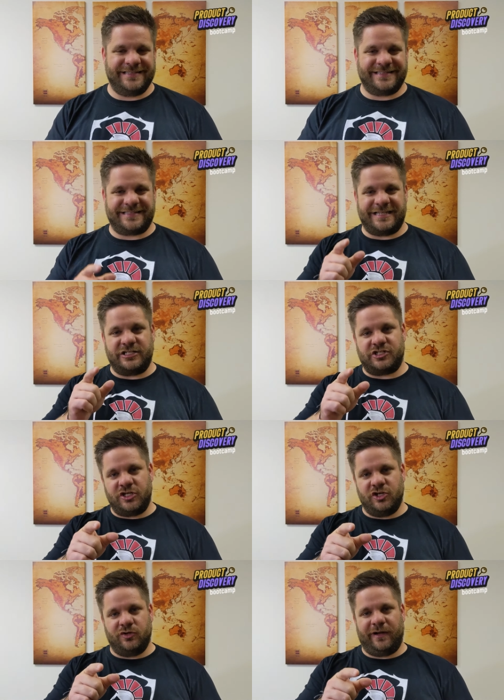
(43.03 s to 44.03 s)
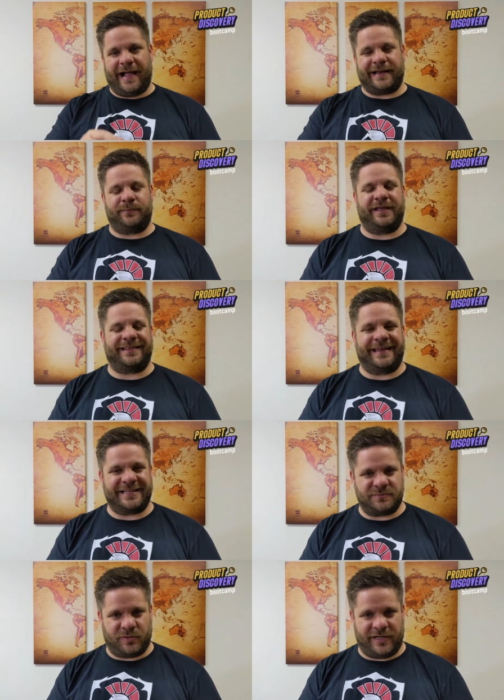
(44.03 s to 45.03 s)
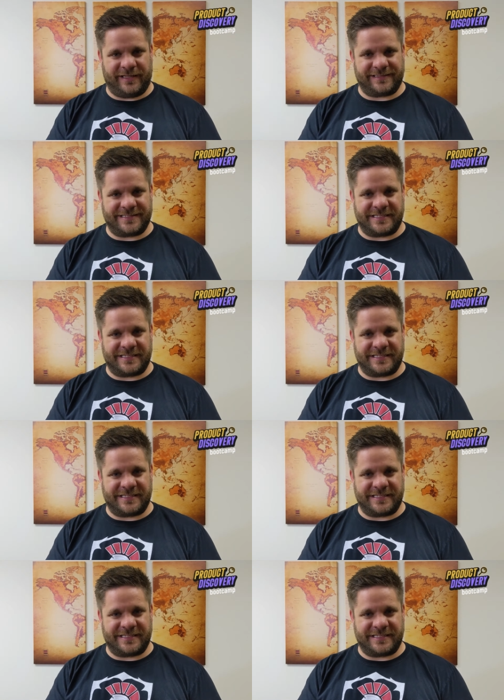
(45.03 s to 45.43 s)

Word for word: to teach you how to pick the next product to